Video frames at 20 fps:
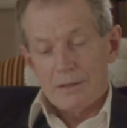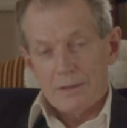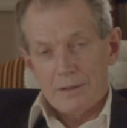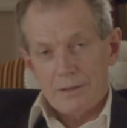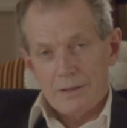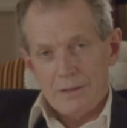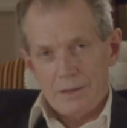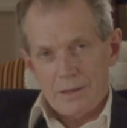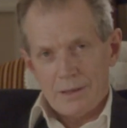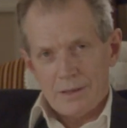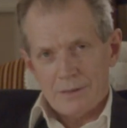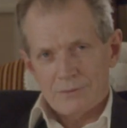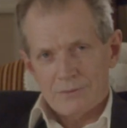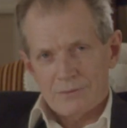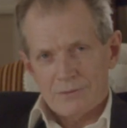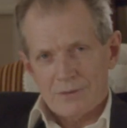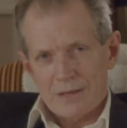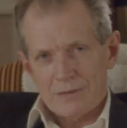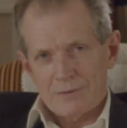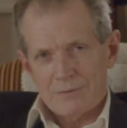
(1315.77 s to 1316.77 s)

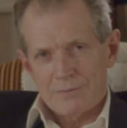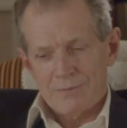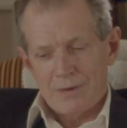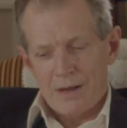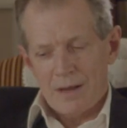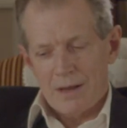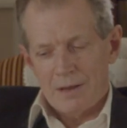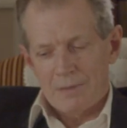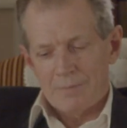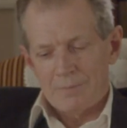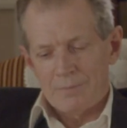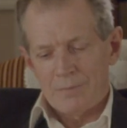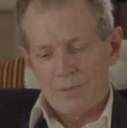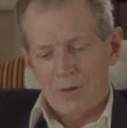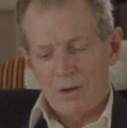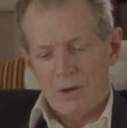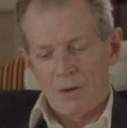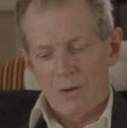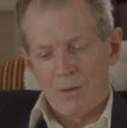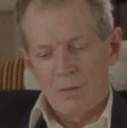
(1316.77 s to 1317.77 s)
"Yes, at a farm
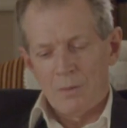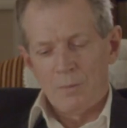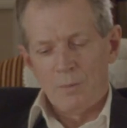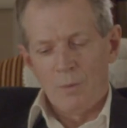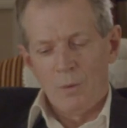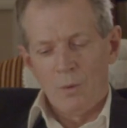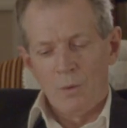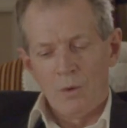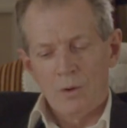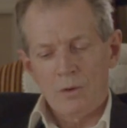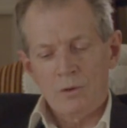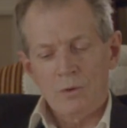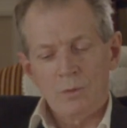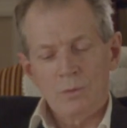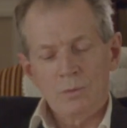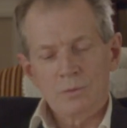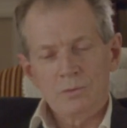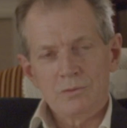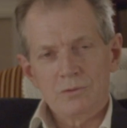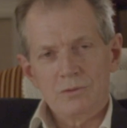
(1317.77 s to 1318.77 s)
on the moor
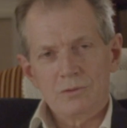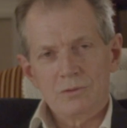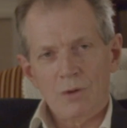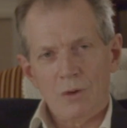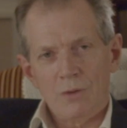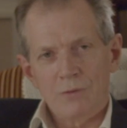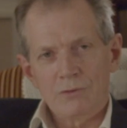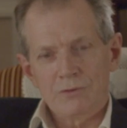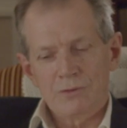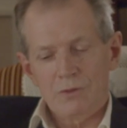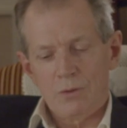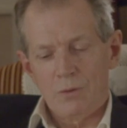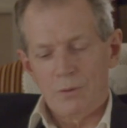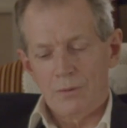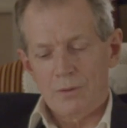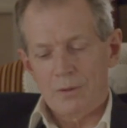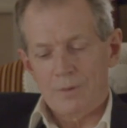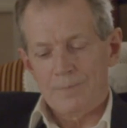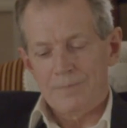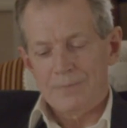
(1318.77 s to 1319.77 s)
called Todd's
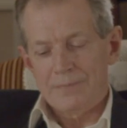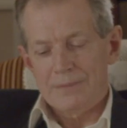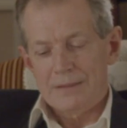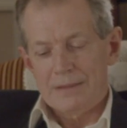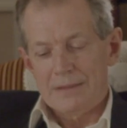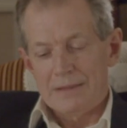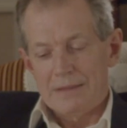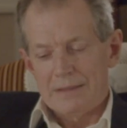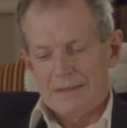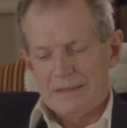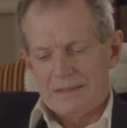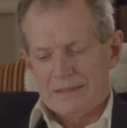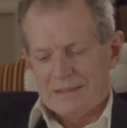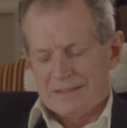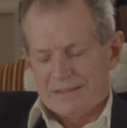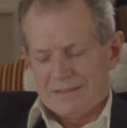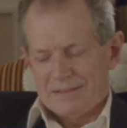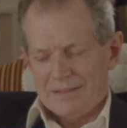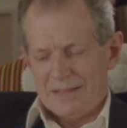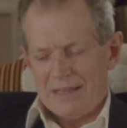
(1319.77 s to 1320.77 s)
Corner."
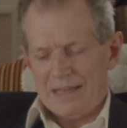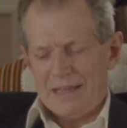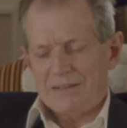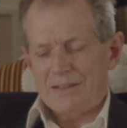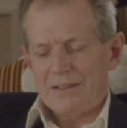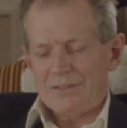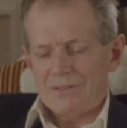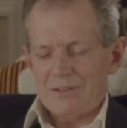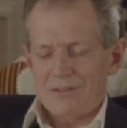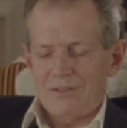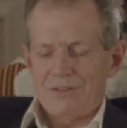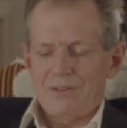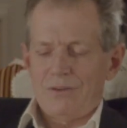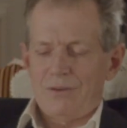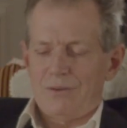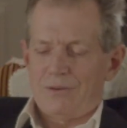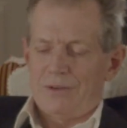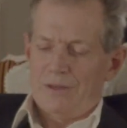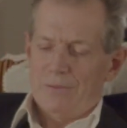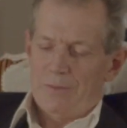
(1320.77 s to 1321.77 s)
"It is a
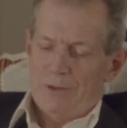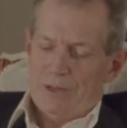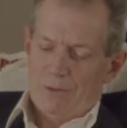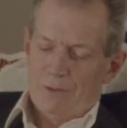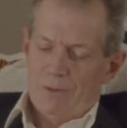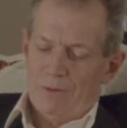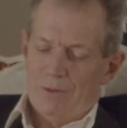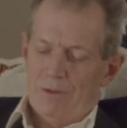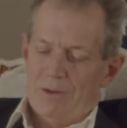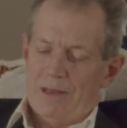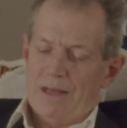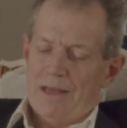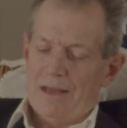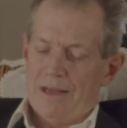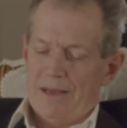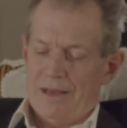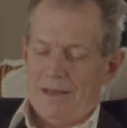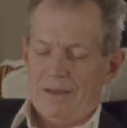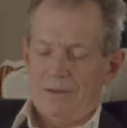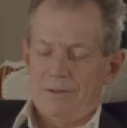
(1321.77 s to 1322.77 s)
duty we all
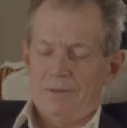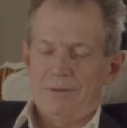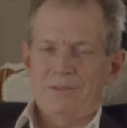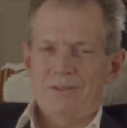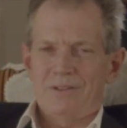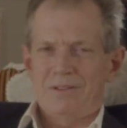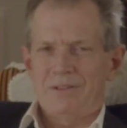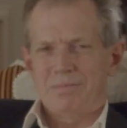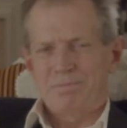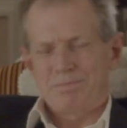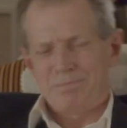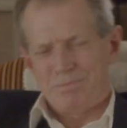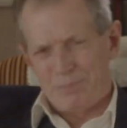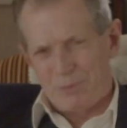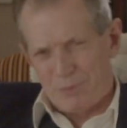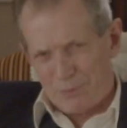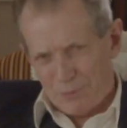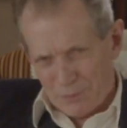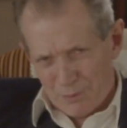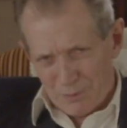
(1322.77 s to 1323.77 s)
owe to the
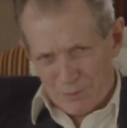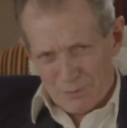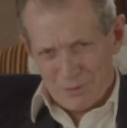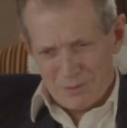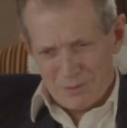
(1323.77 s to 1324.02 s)
poor